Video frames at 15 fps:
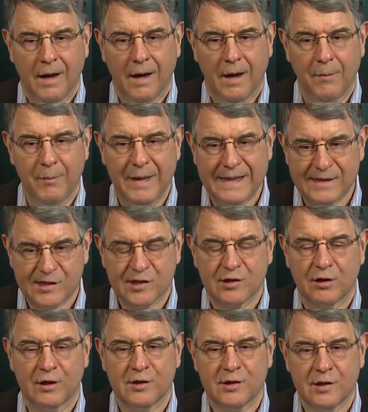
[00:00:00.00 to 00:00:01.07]
made
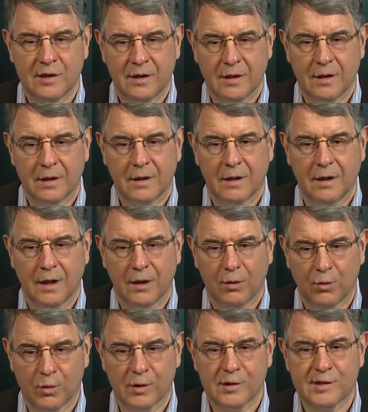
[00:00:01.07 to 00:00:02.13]
sergeant, got
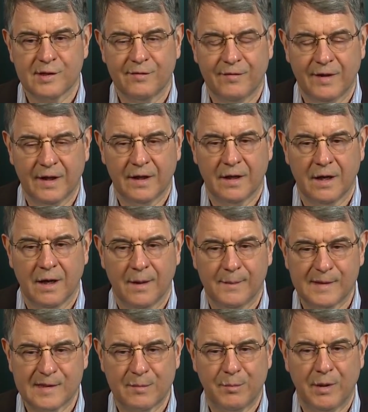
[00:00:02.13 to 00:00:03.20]
orders to Vietnam
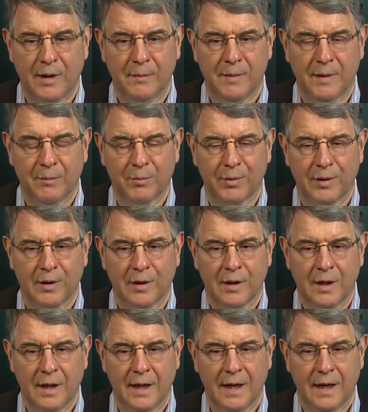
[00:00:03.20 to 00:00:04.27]
as a bomb
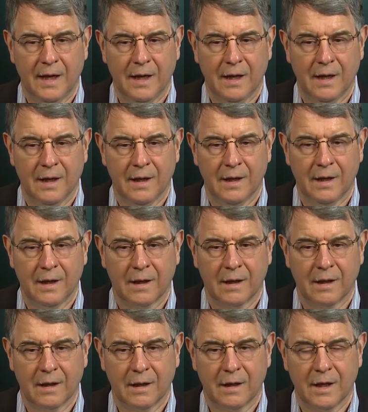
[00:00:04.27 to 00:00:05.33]
humper, and
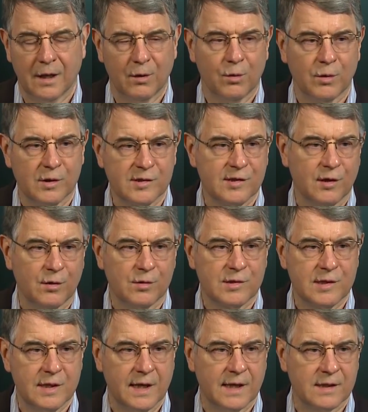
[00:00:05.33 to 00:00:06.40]
got orders to
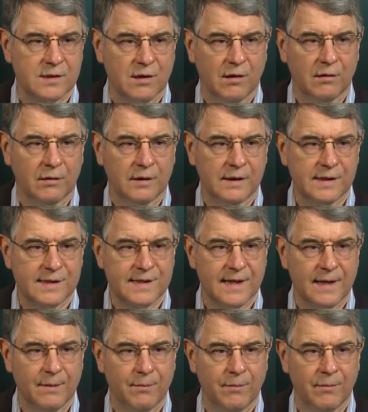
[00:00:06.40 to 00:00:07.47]
OCS all in the
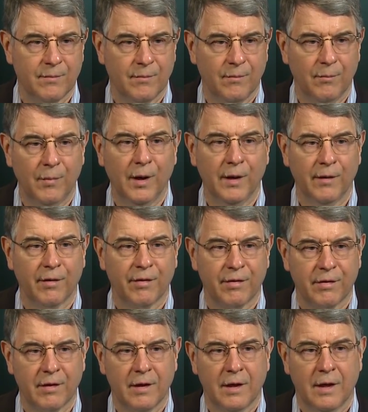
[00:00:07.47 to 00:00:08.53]
same
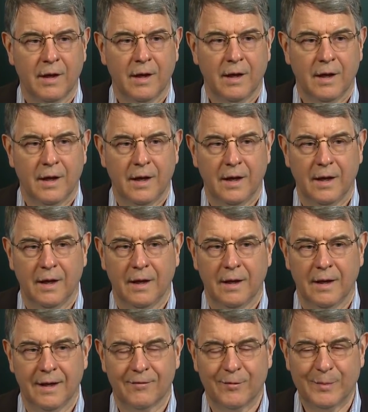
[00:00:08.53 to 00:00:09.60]
month.
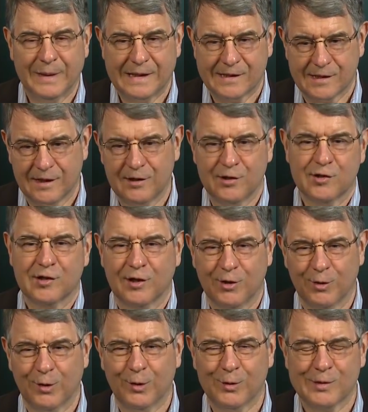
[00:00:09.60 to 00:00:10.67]
And everybody said you should
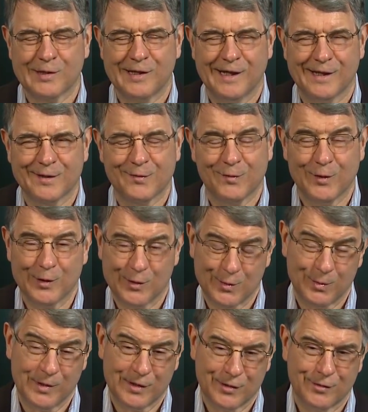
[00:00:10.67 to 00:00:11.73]
go to OCS
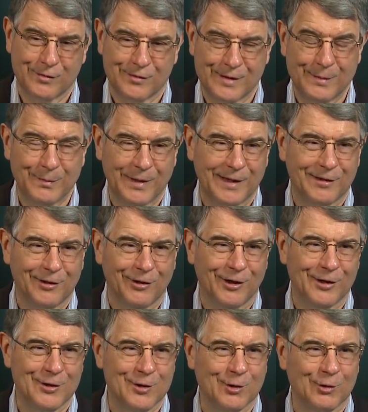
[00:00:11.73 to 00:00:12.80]
first, which seemed like the
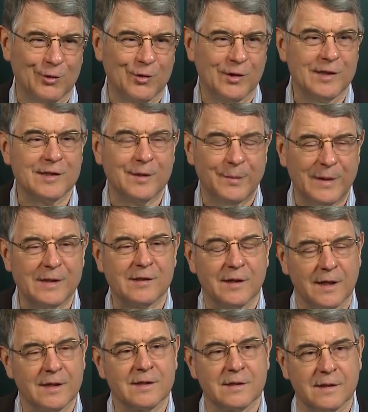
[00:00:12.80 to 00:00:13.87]
logical choice to me,
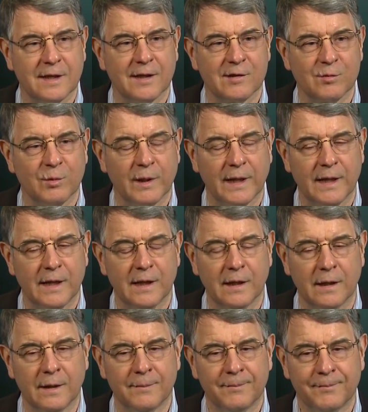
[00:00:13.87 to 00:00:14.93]
so that's what I did.